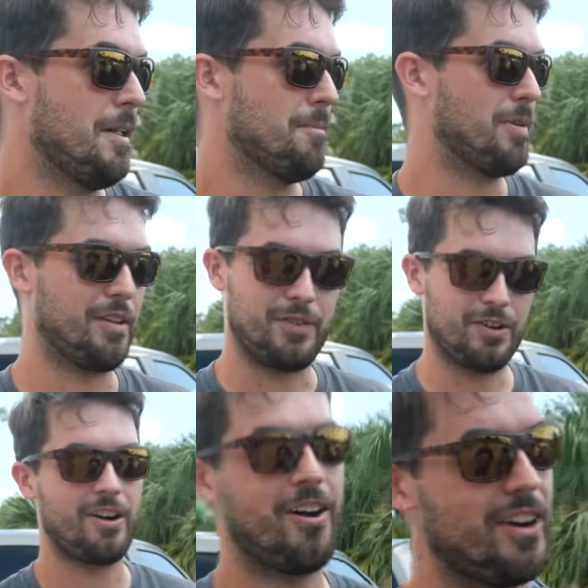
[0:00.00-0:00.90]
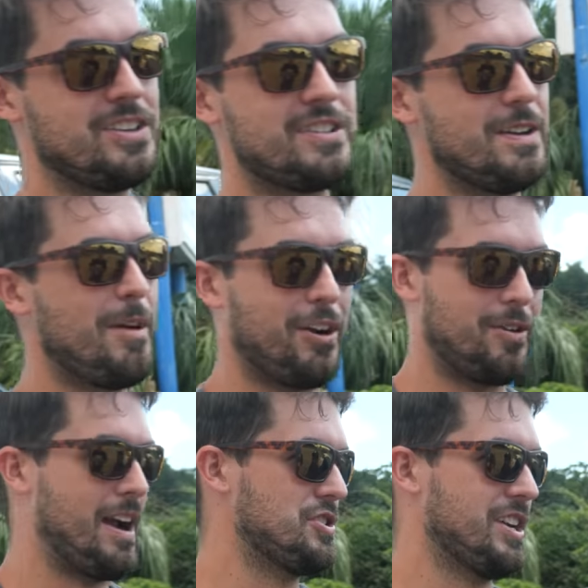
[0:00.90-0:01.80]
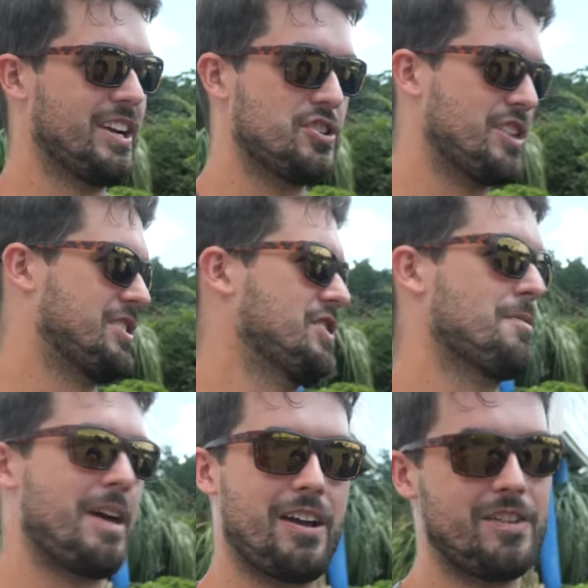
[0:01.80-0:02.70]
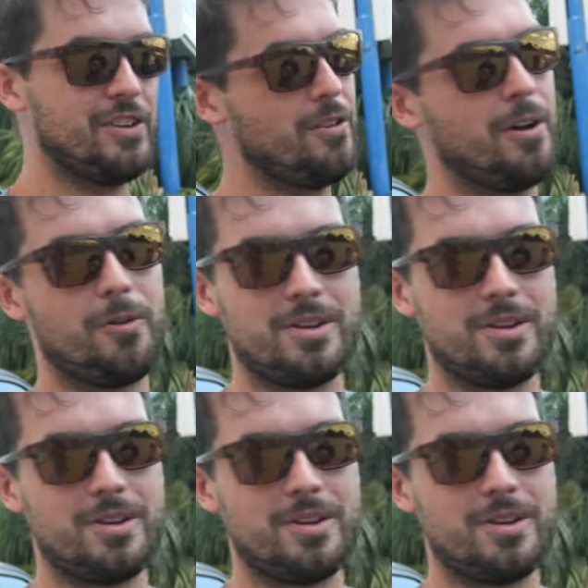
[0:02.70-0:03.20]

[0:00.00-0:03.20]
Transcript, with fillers: But if you're at all concerned about crashing and ejecting your battery, you don't wanna